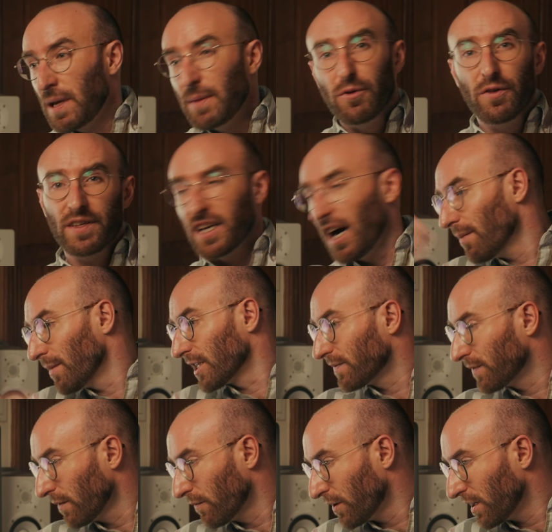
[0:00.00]
People in the comments,
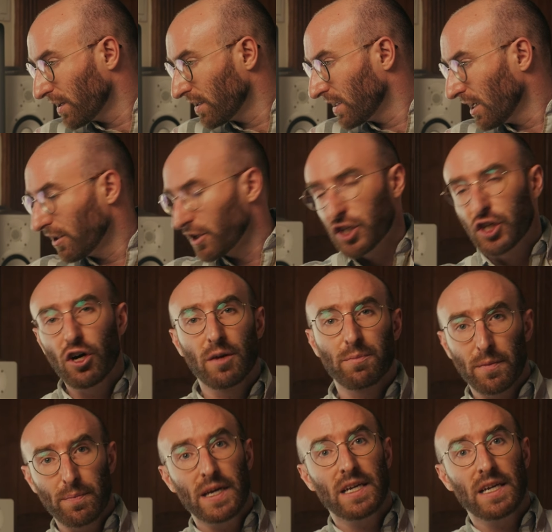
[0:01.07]
feel free to yell at Sean, but be